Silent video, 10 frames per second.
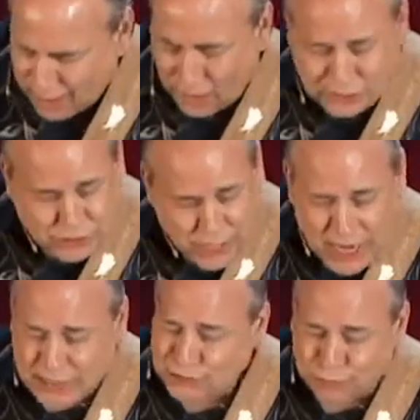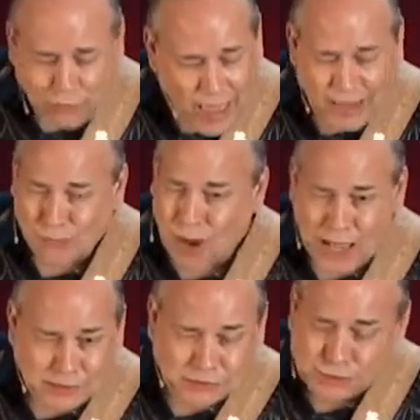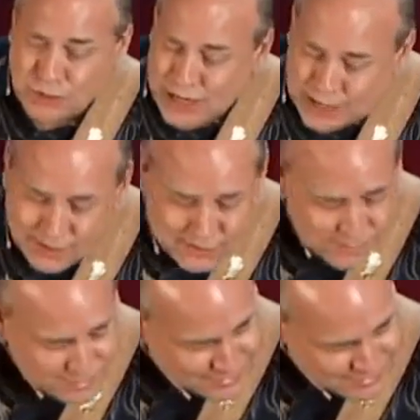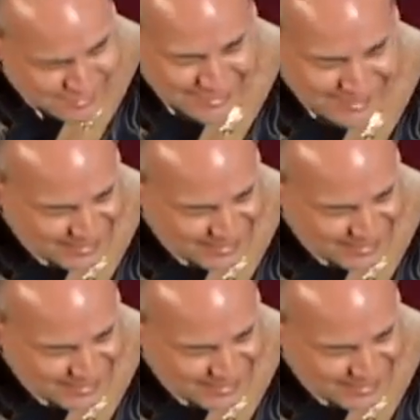on GH flatwound strings.